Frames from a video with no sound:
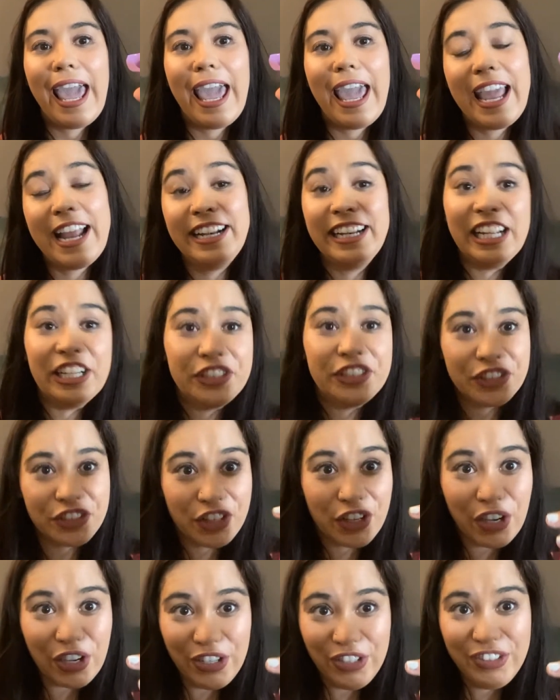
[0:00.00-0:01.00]
and nature
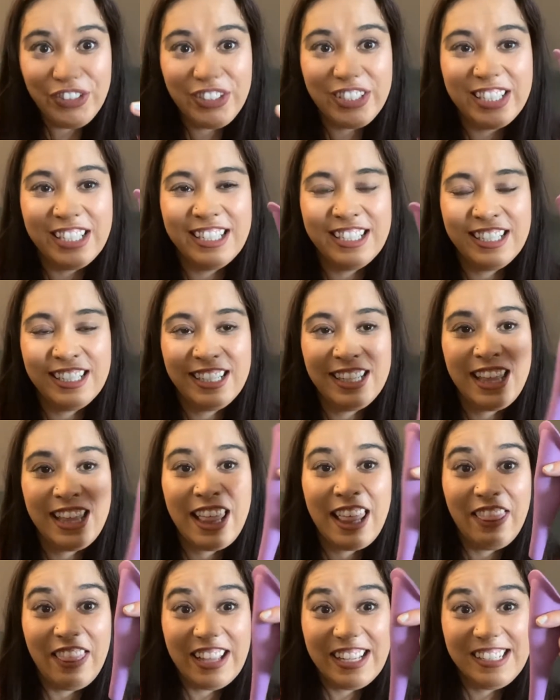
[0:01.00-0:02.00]
calls,
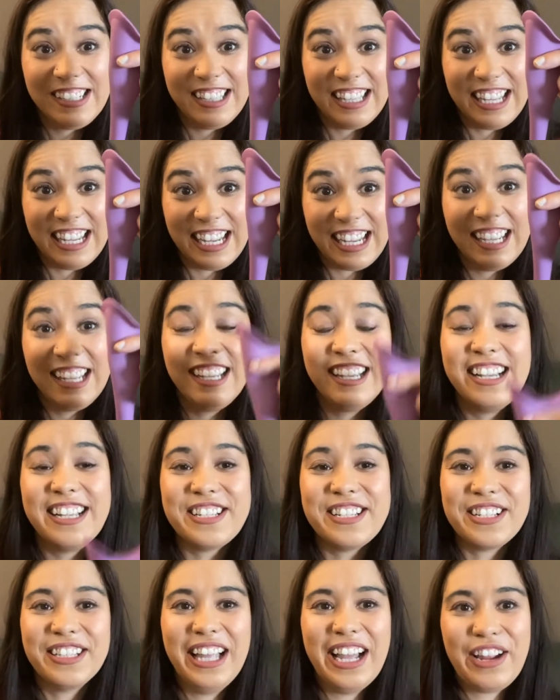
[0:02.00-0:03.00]
this thing
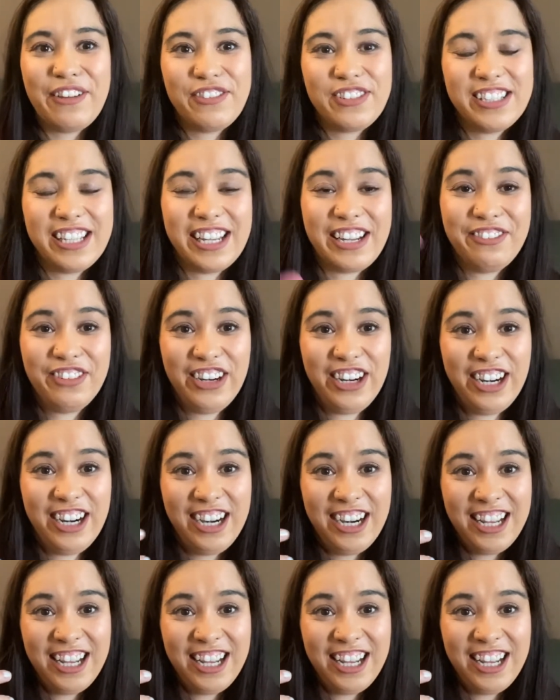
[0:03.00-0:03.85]
is a lifesaver.